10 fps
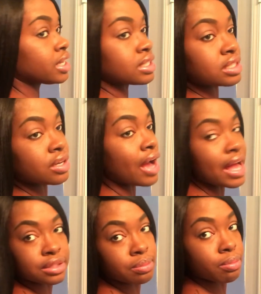It still
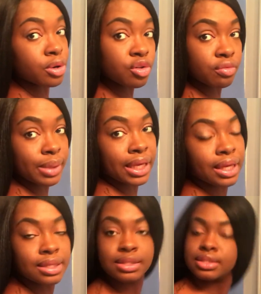has
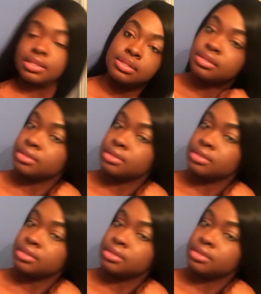movement.